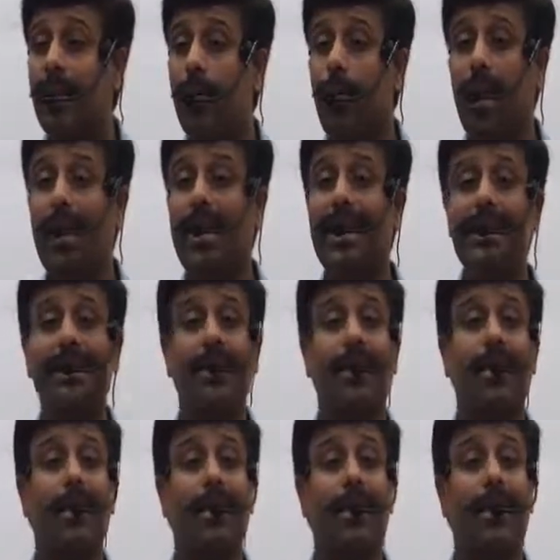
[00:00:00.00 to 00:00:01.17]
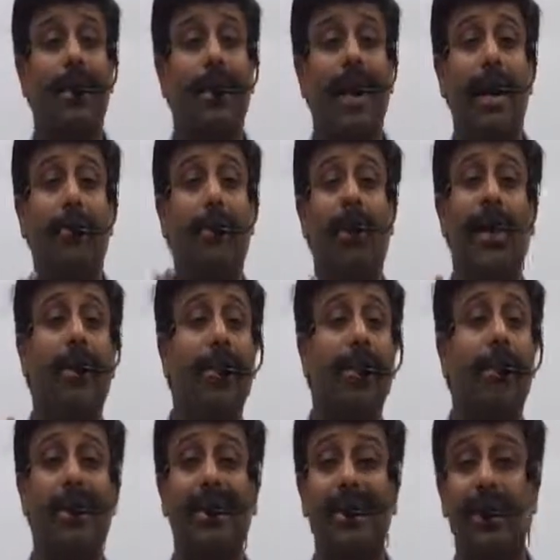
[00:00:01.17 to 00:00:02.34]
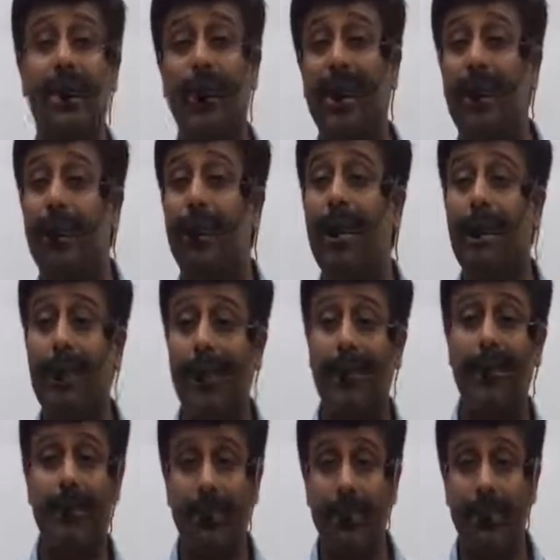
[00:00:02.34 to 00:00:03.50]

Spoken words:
What does the laboratory person do in the blood test?